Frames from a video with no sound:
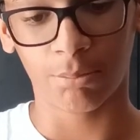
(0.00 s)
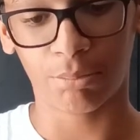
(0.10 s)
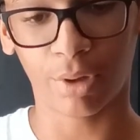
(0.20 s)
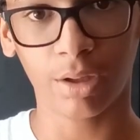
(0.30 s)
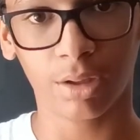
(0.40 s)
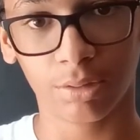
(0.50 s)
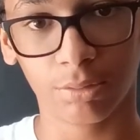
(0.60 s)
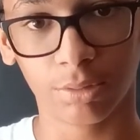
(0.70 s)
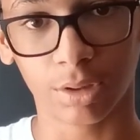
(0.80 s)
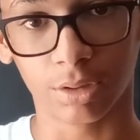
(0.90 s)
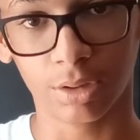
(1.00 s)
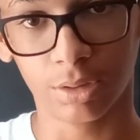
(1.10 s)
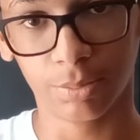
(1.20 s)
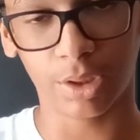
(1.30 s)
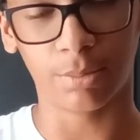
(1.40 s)
But with a little
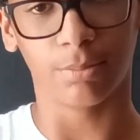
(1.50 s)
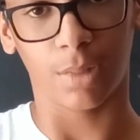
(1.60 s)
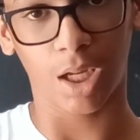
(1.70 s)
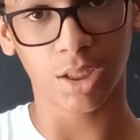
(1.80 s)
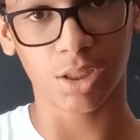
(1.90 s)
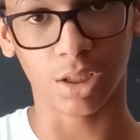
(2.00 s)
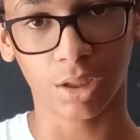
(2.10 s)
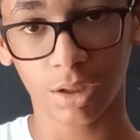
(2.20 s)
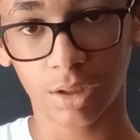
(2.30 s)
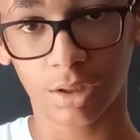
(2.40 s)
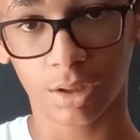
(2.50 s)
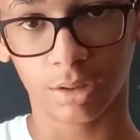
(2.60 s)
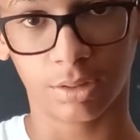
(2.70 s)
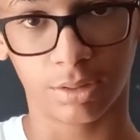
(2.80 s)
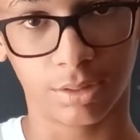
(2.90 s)
bit of magic,
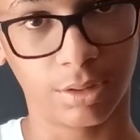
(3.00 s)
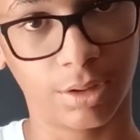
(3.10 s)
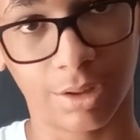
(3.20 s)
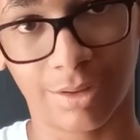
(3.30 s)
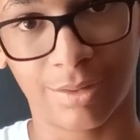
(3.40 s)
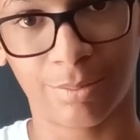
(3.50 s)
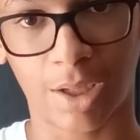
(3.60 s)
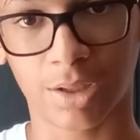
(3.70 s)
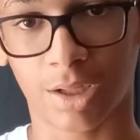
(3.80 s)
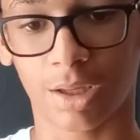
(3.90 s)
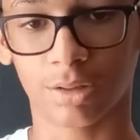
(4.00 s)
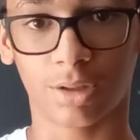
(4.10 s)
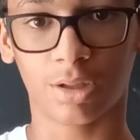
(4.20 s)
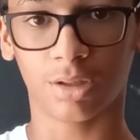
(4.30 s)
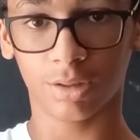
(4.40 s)
because, you know, magic hands
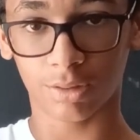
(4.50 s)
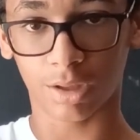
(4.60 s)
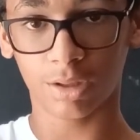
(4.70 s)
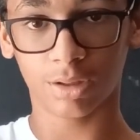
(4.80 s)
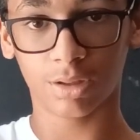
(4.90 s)
right here, right?